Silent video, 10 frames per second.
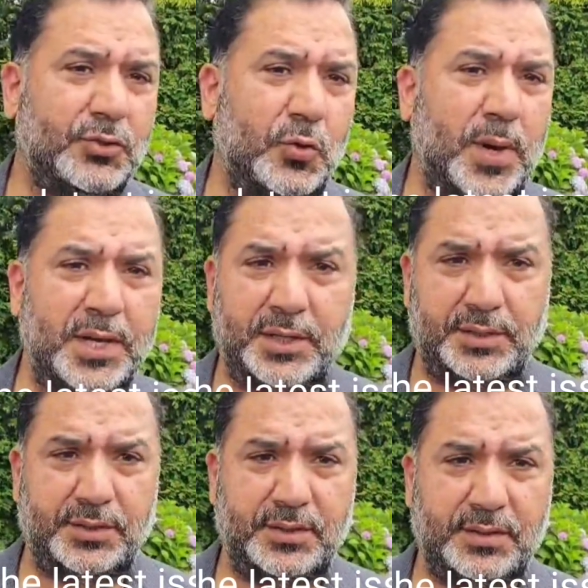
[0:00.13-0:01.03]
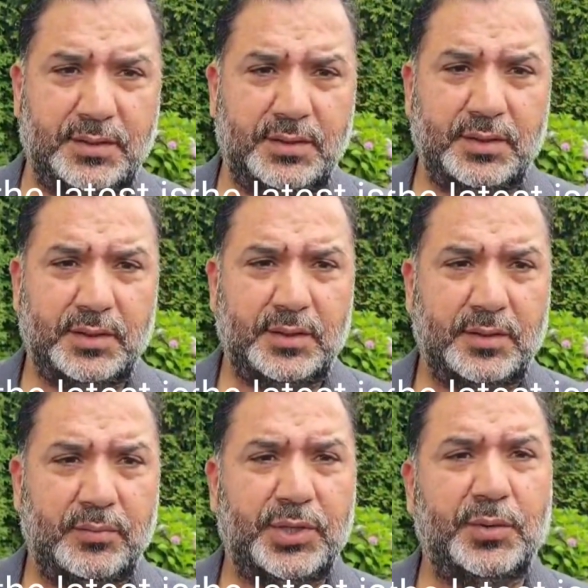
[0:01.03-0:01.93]
Joe Biden
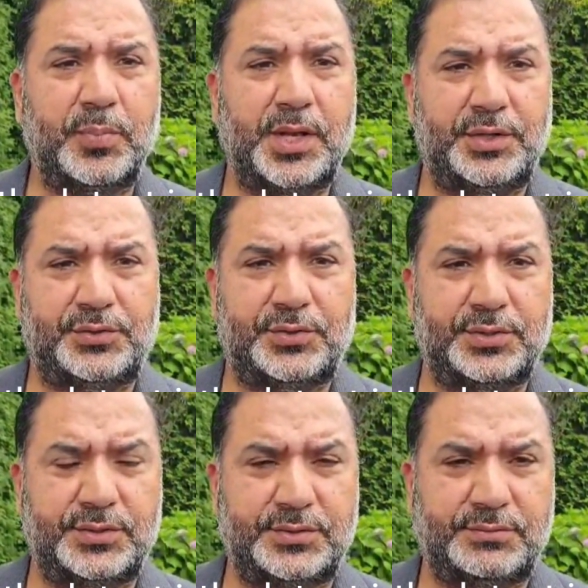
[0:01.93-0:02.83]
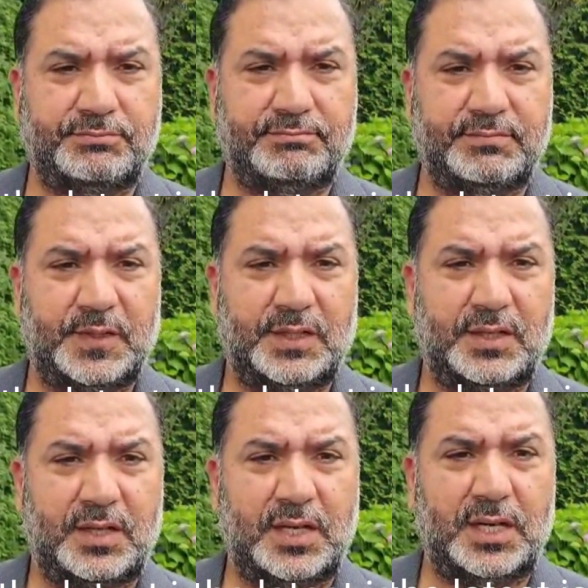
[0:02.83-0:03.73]
be replaced
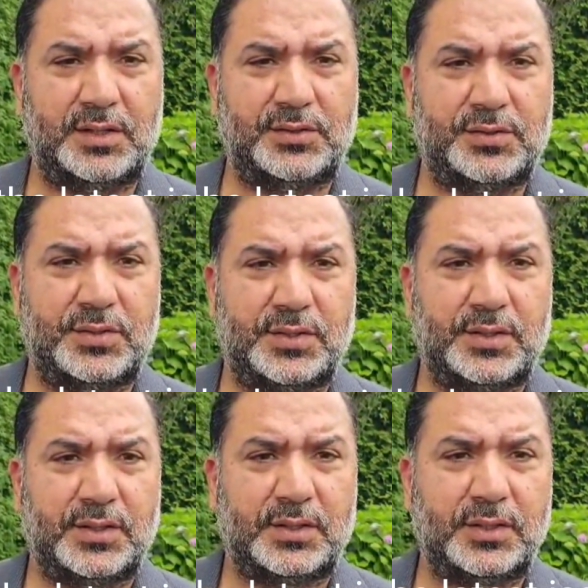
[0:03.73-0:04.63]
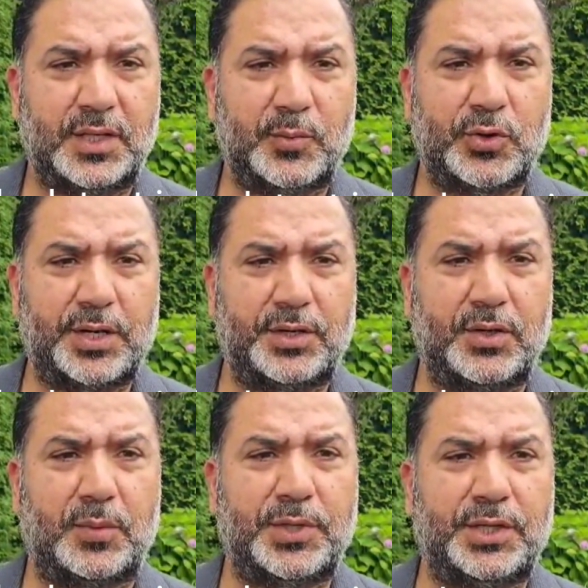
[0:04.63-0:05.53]
as the Democratic
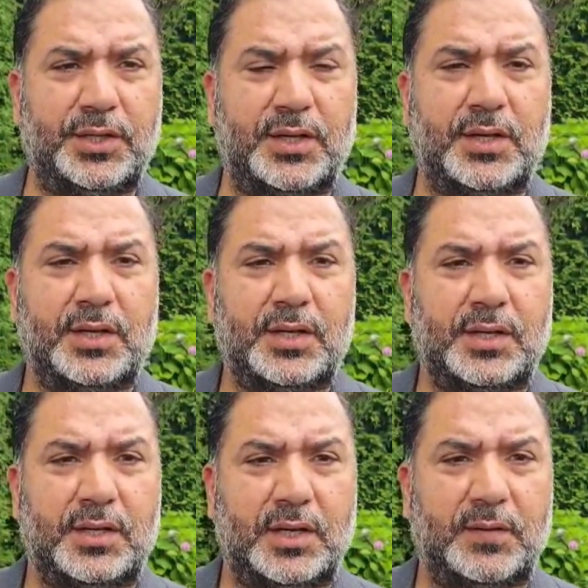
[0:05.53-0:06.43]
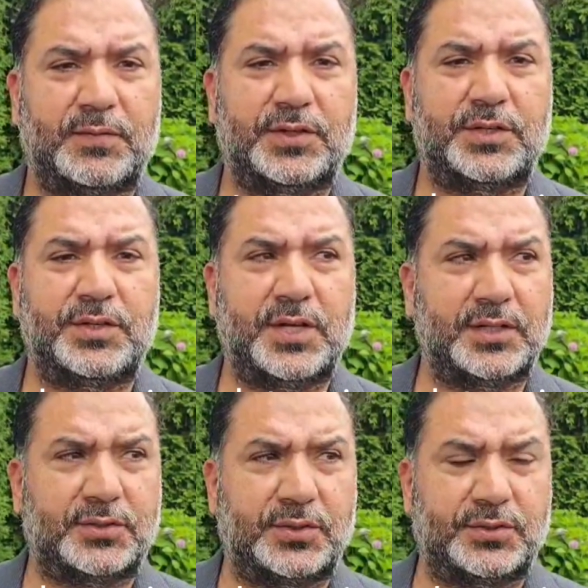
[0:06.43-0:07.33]
nominee after the
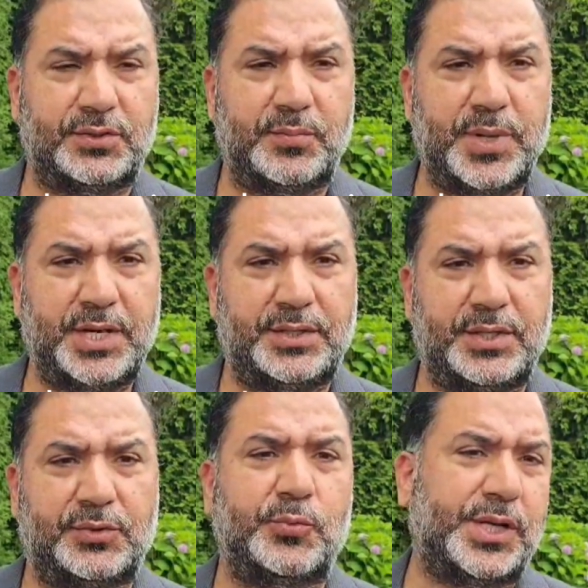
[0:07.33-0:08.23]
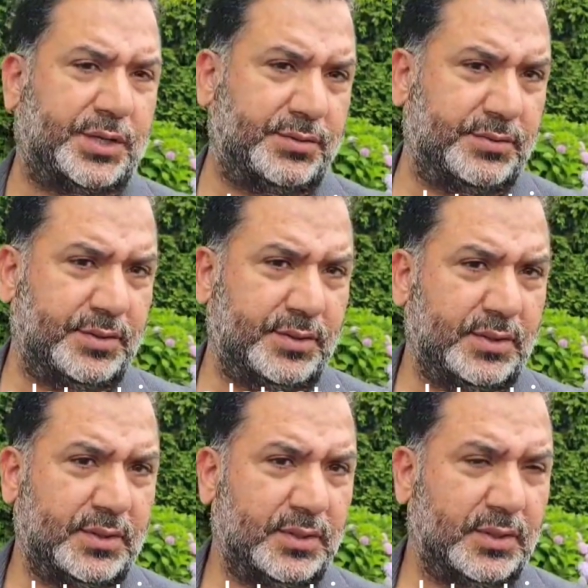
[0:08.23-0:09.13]
disastrous debate this week
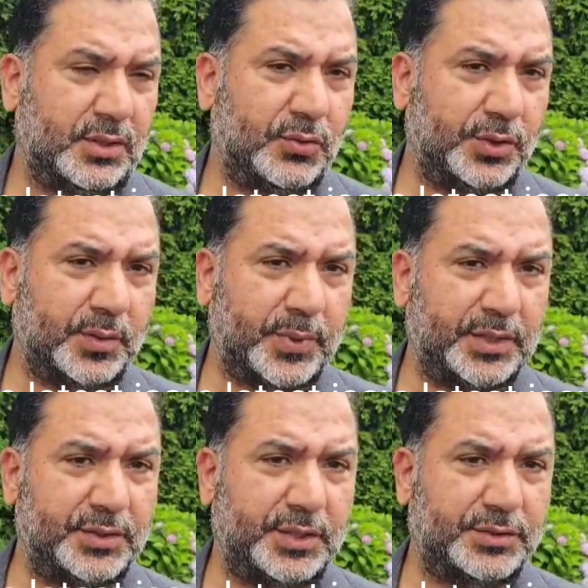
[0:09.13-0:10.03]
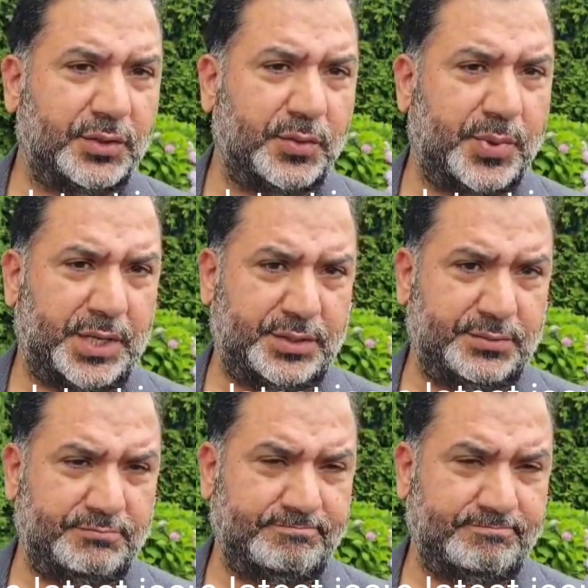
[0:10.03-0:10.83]
during the presidential debate?